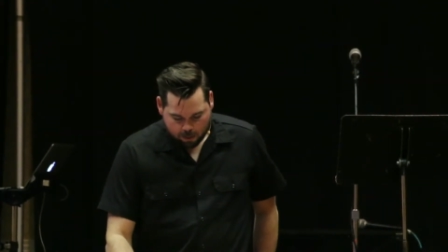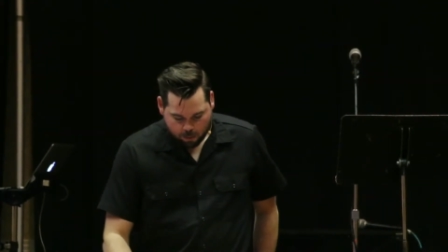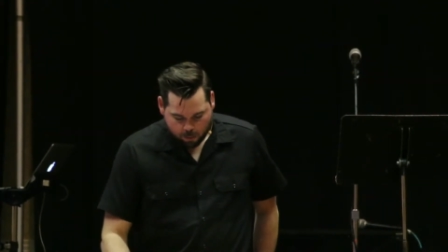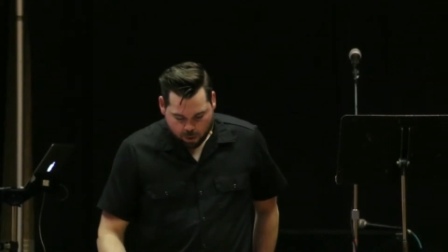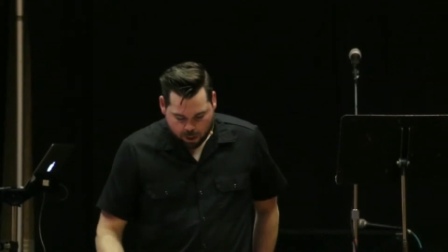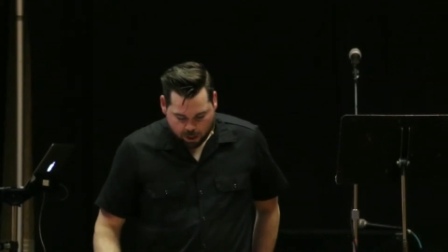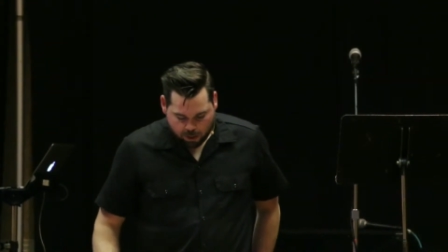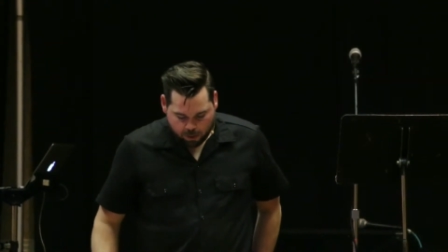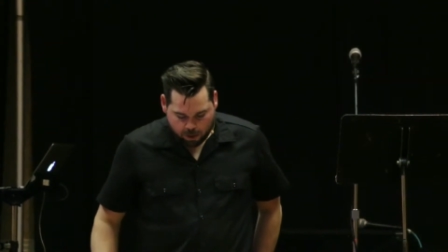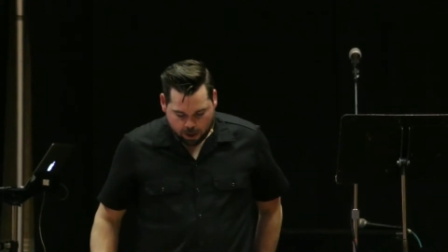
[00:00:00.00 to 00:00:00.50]

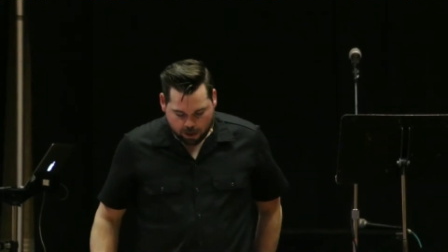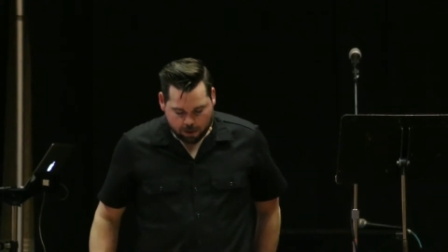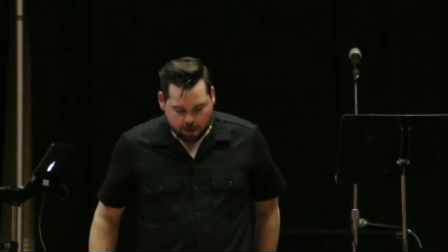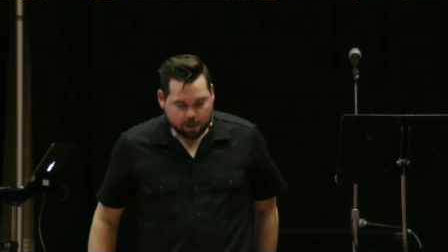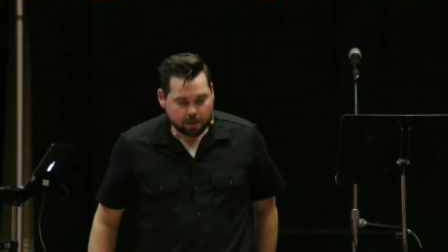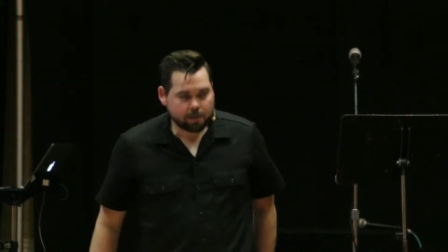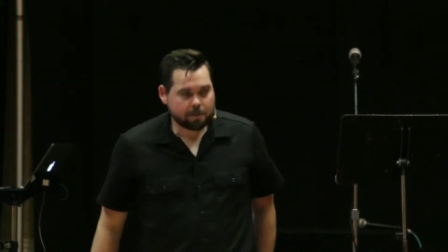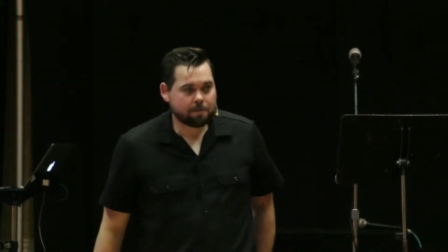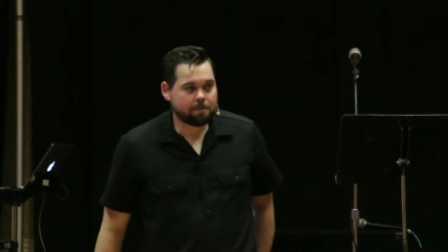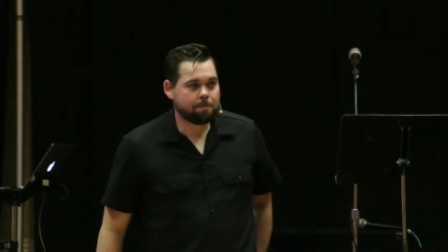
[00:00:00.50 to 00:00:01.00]
When you hear
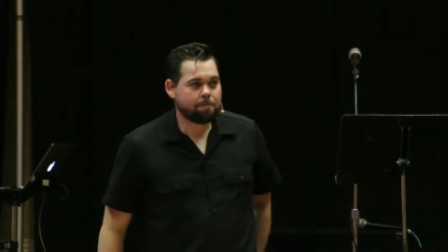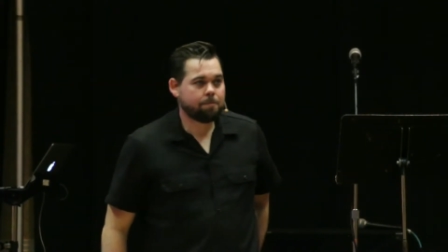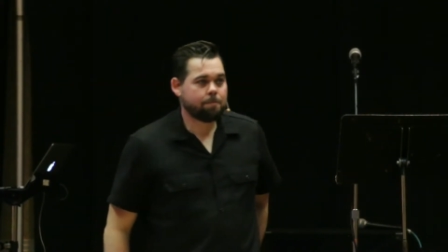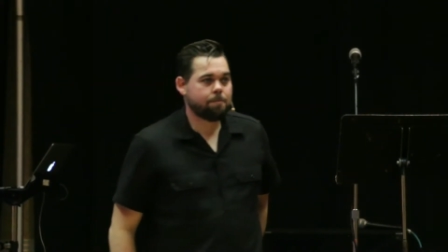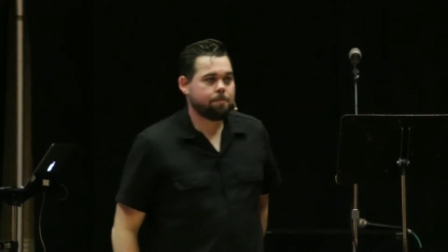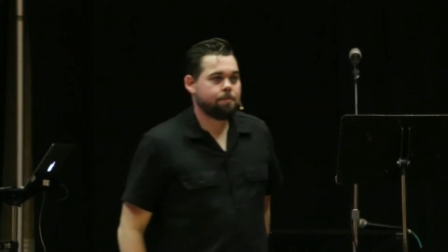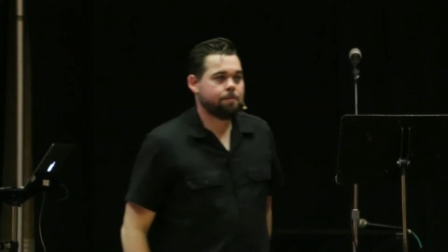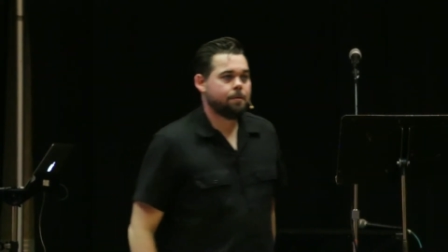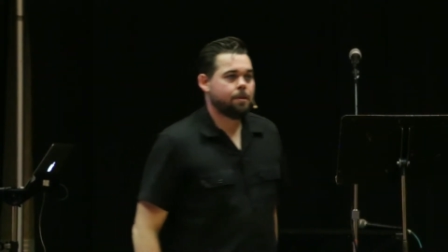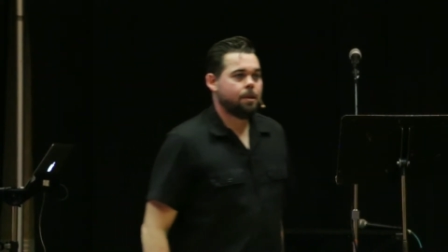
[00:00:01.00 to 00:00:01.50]
it,
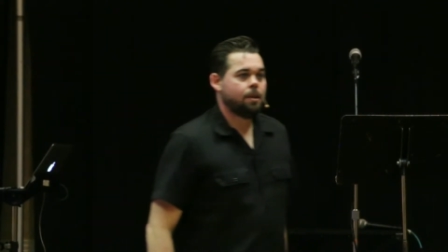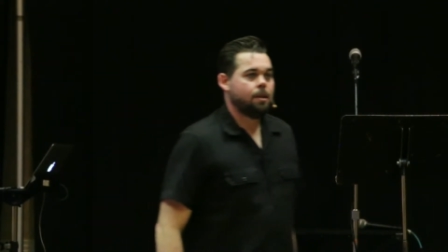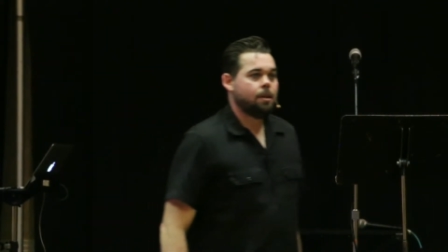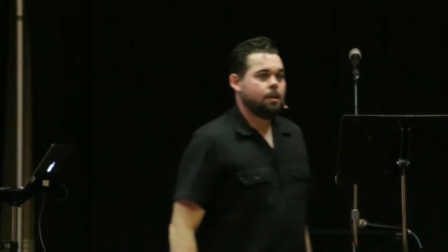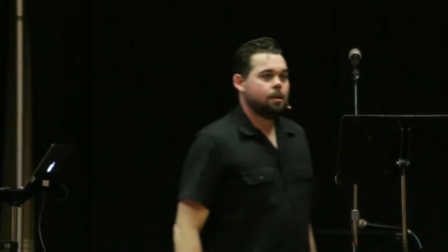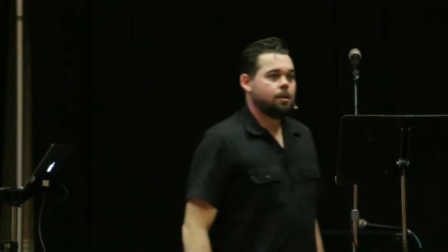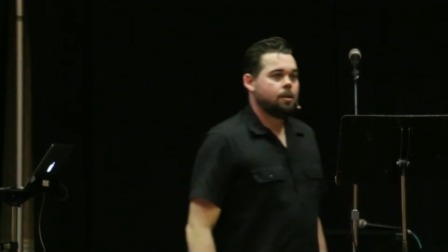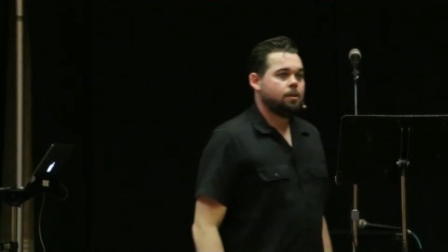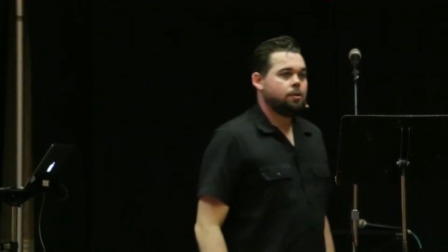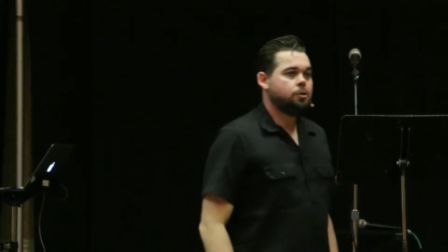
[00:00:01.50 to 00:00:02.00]

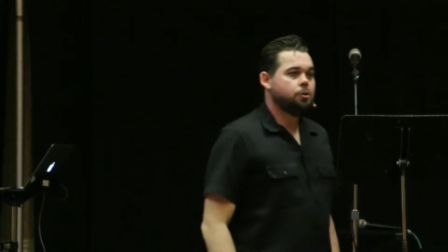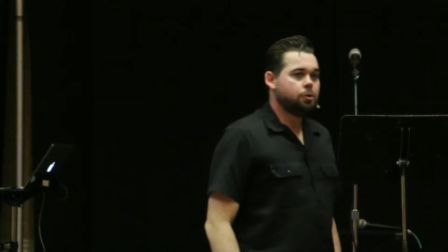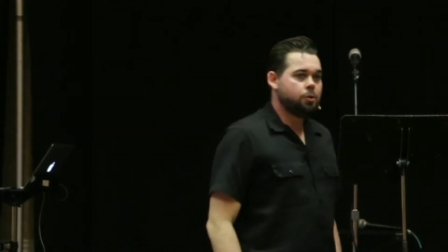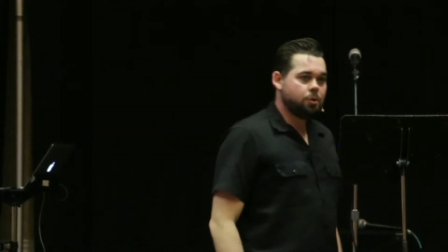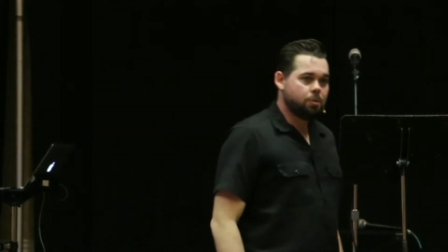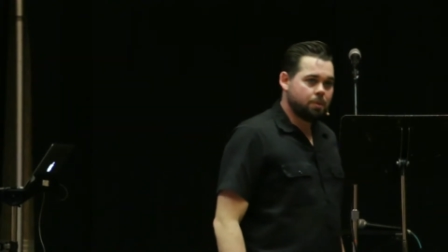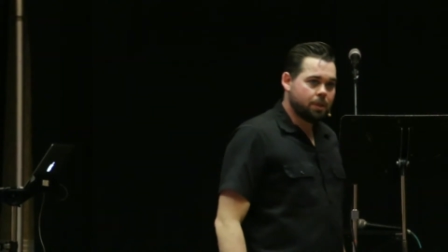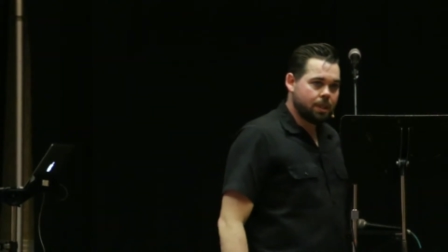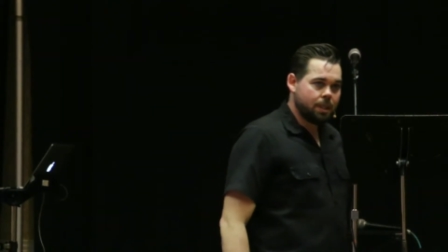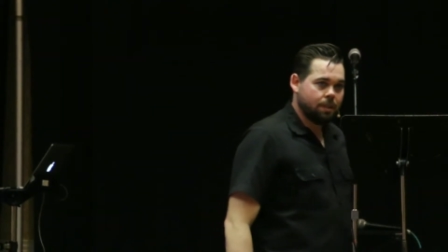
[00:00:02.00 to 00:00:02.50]
do
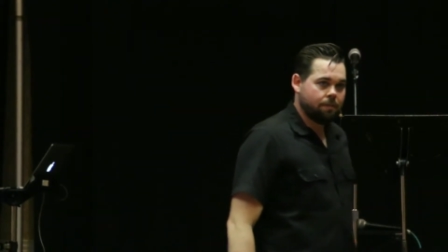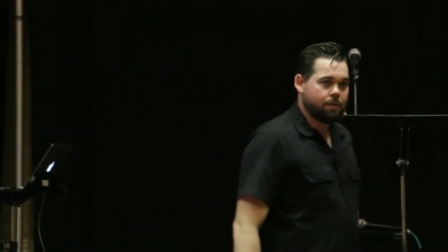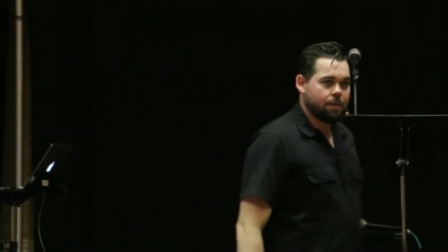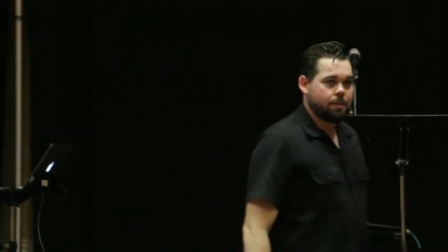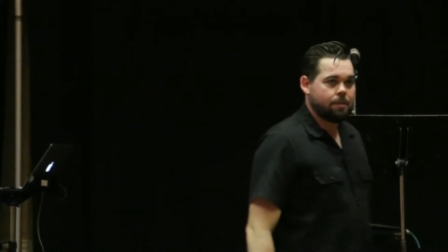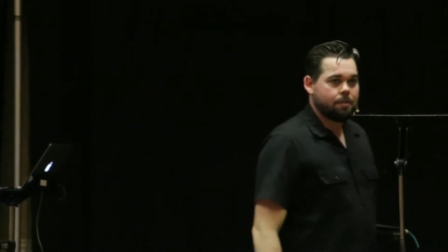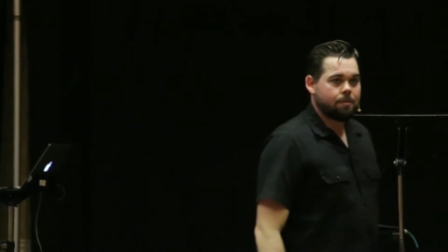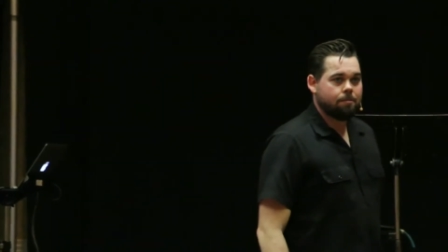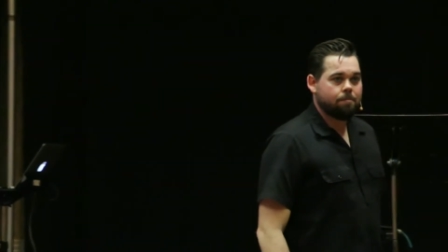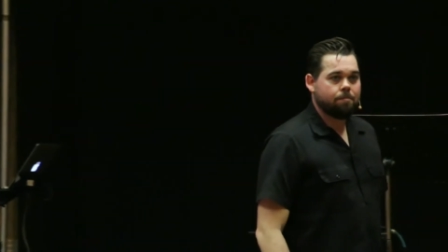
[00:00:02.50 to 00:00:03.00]
you believe
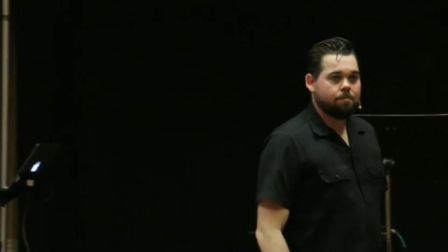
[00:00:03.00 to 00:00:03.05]
it?